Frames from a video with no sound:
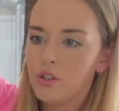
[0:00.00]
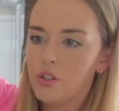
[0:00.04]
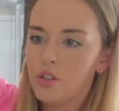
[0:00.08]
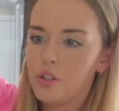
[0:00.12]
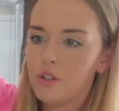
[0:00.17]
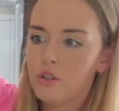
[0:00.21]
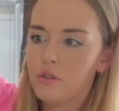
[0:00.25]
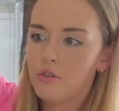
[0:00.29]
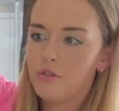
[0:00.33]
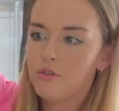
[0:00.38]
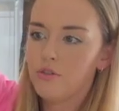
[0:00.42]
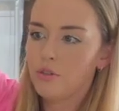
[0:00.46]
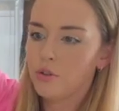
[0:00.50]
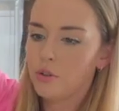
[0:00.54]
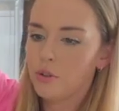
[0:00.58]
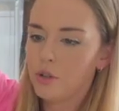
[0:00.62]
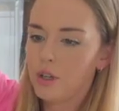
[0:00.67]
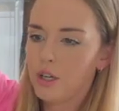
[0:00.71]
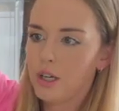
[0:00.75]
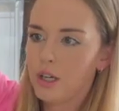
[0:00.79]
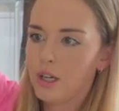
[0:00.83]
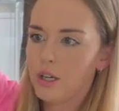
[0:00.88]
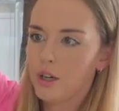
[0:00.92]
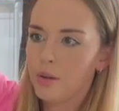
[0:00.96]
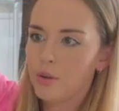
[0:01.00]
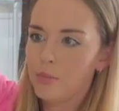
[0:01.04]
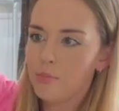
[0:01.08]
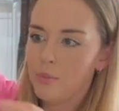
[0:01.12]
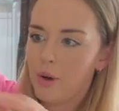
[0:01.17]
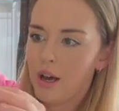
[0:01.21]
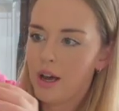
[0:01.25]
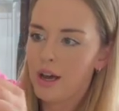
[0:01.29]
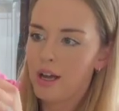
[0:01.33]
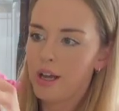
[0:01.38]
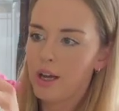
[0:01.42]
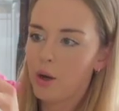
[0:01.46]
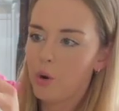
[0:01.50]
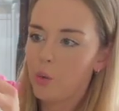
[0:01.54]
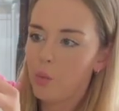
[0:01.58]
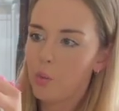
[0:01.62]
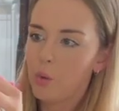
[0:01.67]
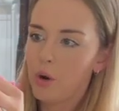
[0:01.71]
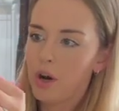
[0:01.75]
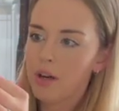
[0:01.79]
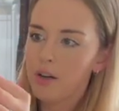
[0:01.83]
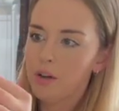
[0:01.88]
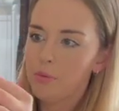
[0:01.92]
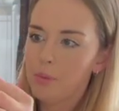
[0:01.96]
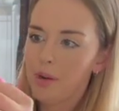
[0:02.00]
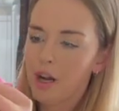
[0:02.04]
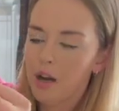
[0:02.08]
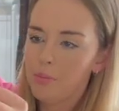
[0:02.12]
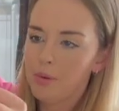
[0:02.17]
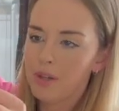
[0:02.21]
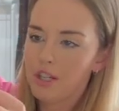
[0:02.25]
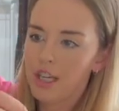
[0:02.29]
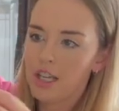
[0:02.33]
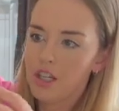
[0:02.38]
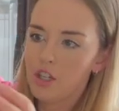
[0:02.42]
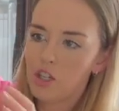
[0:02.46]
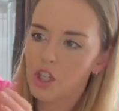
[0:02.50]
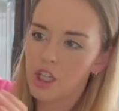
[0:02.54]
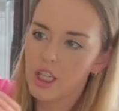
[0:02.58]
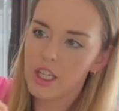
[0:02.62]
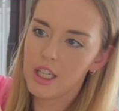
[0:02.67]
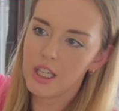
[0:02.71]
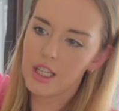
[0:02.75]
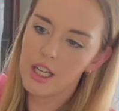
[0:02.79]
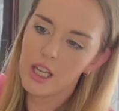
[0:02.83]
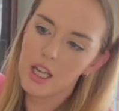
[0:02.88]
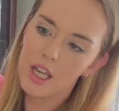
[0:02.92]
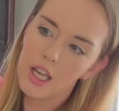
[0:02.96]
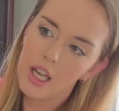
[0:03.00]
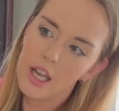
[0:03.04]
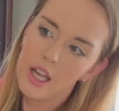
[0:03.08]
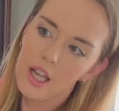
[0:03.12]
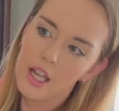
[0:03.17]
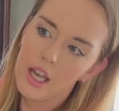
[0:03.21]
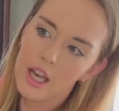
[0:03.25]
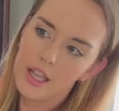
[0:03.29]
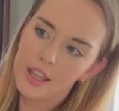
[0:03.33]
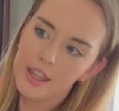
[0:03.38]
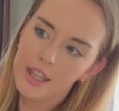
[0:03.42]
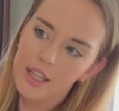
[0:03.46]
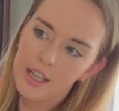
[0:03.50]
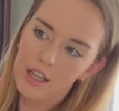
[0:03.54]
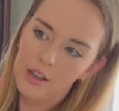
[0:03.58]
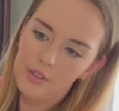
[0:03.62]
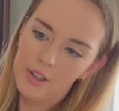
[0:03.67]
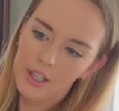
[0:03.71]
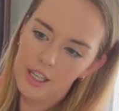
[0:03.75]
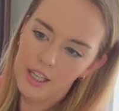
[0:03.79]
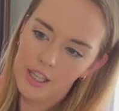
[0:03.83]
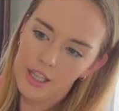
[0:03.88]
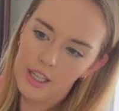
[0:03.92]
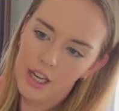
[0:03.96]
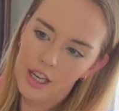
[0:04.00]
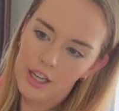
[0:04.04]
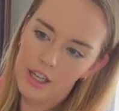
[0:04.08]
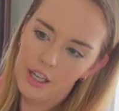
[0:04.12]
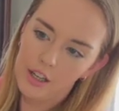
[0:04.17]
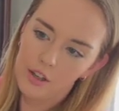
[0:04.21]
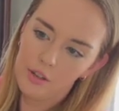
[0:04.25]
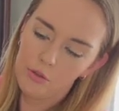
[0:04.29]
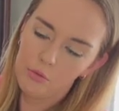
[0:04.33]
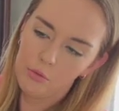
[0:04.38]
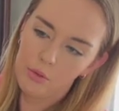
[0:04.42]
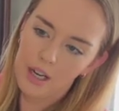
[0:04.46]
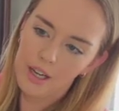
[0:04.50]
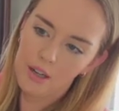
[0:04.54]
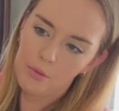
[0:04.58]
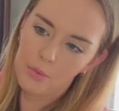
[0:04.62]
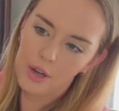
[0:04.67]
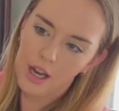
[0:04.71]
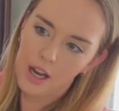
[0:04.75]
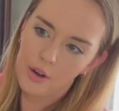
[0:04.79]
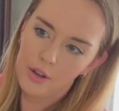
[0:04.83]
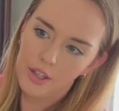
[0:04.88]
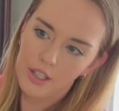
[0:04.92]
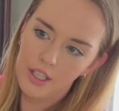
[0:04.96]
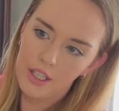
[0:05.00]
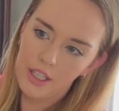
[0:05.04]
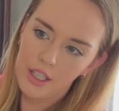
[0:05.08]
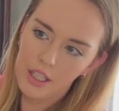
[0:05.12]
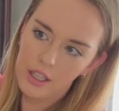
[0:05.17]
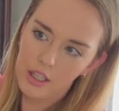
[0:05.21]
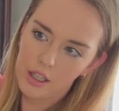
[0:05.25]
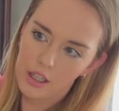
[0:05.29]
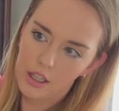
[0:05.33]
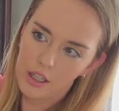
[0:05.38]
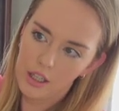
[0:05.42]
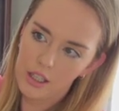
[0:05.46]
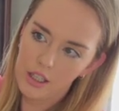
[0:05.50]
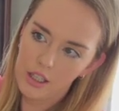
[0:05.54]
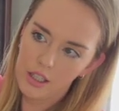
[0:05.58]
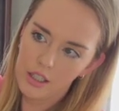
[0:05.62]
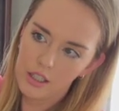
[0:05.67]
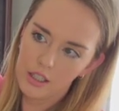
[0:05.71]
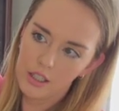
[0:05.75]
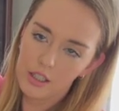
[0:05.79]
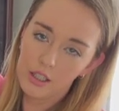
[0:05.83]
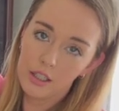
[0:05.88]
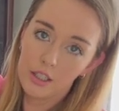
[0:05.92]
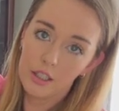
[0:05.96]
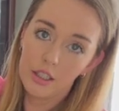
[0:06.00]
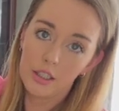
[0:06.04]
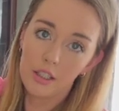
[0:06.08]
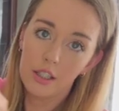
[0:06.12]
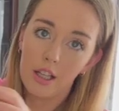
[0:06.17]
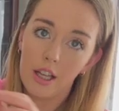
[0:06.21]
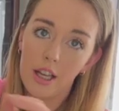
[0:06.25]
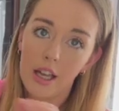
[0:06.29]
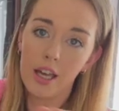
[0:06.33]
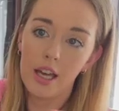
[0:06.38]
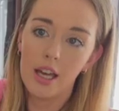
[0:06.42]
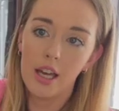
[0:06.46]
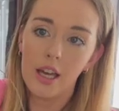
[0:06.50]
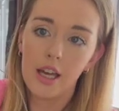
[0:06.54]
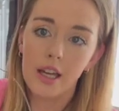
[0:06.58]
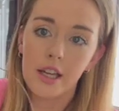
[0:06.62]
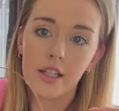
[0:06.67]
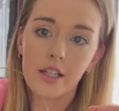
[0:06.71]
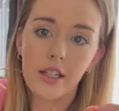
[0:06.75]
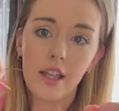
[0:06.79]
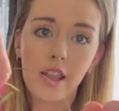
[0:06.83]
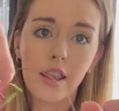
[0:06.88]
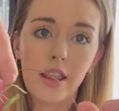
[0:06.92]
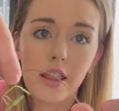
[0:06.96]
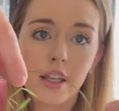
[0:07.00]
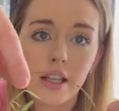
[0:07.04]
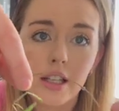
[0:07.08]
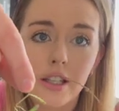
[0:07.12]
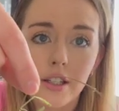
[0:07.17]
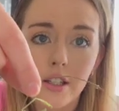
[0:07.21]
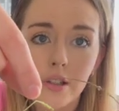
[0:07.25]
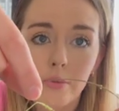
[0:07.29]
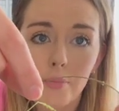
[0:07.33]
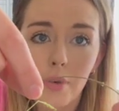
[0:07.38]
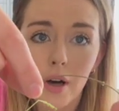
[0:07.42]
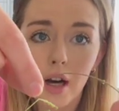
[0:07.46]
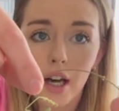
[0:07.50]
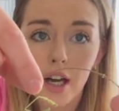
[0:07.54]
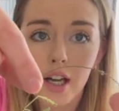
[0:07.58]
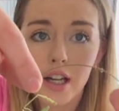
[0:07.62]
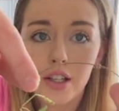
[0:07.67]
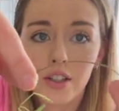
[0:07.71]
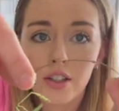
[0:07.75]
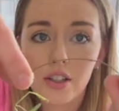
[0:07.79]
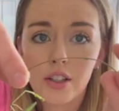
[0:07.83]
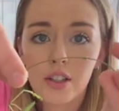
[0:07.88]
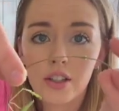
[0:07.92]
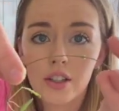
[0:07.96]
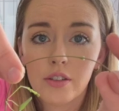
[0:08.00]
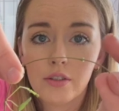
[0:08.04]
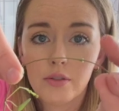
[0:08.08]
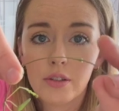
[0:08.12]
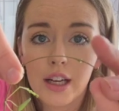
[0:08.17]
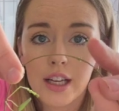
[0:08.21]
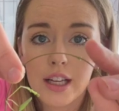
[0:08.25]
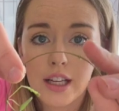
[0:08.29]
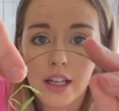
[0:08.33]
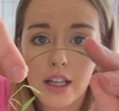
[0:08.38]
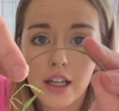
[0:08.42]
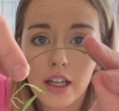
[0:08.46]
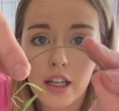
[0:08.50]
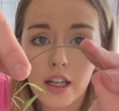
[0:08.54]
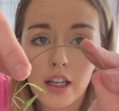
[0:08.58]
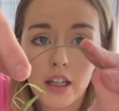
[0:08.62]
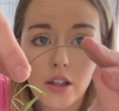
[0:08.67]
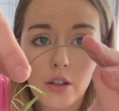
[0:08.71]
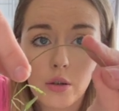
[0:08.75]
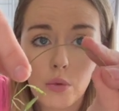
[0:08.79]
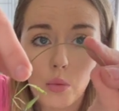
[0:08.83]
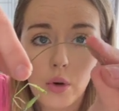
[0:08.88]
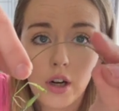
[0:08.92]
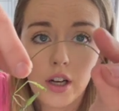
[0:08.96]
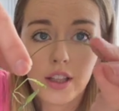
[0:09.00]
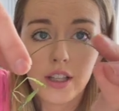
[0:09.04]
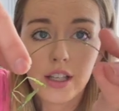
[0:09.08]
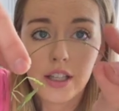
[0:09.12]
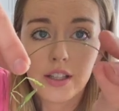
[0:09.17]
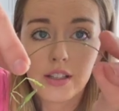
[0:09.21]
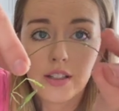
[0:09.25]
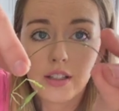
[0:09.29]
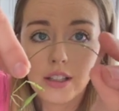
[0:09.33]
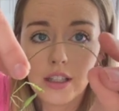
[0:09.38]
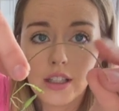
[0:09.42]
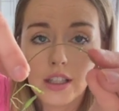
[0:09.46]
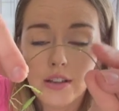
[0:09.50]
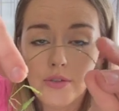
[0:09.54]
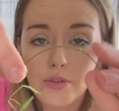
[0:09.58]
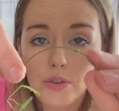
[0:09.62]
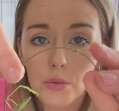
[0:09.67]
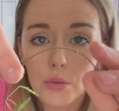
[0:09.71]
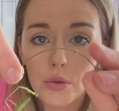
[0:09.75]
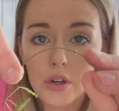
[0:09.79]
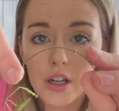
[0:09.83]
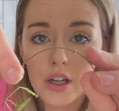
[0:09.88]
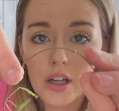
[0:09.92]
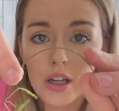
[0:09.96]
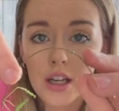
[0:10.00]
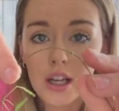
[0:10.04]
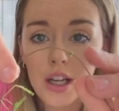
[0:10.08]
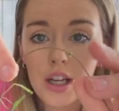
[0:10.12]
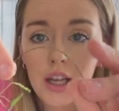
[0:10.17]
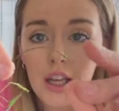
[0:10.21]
do for my water propagation, I think I'm going to cut it right about here, and this spot right here where these leaves were,